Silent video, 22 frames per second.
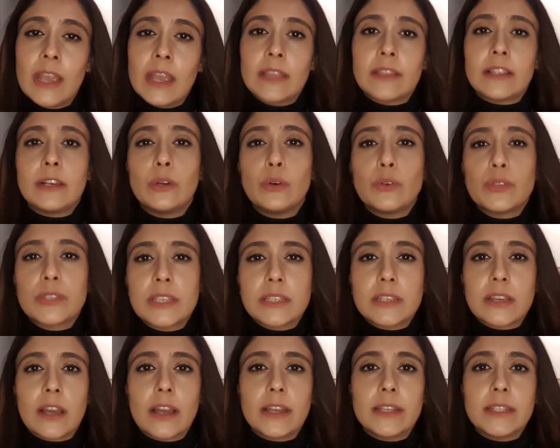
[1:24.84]
The Law
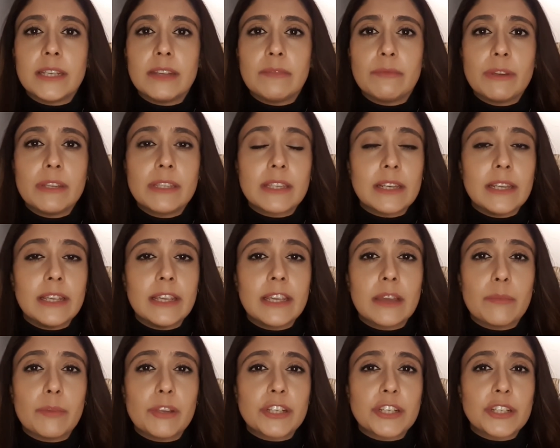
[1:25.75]
Society recently
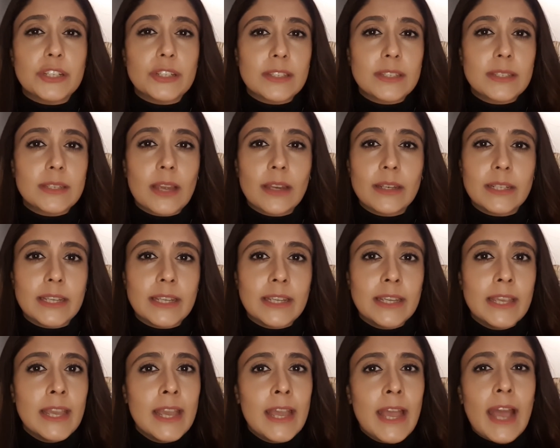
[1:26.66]
commissioned a study,
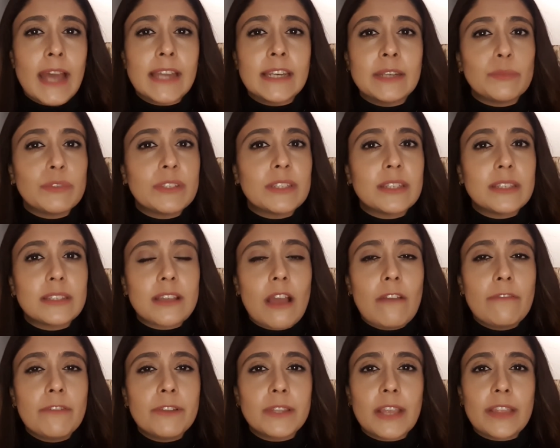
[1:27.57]
and it was
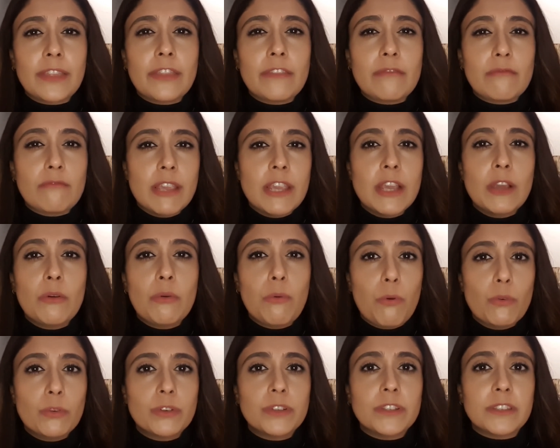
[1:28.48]
discovered that three
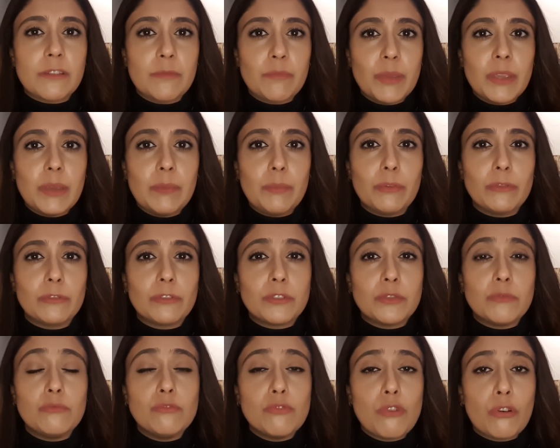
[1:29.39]
quarters of people
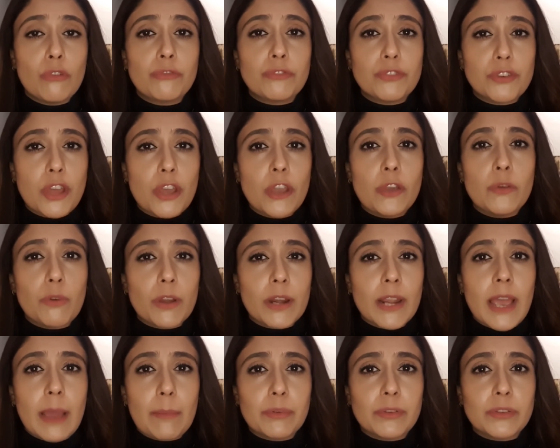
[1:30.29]
do not know what
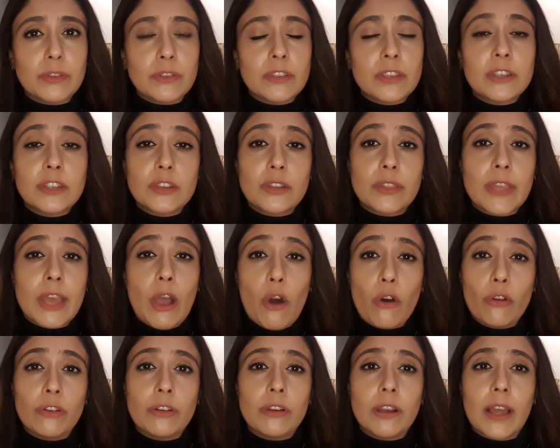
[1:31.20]
happens to their
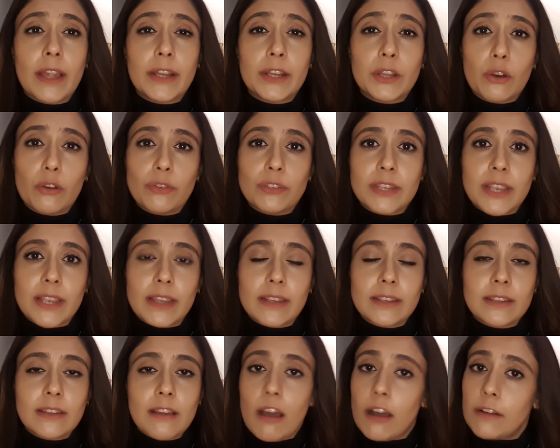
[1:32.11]
online
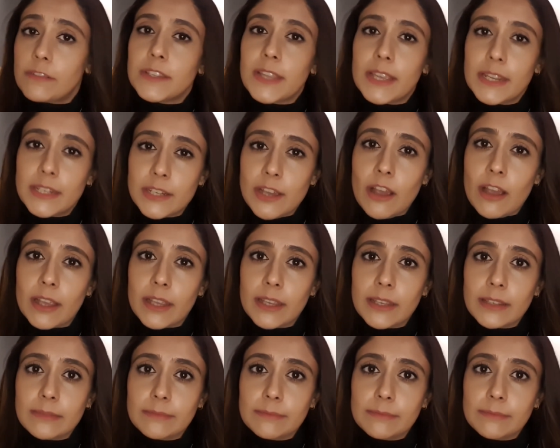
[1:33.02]
content after they die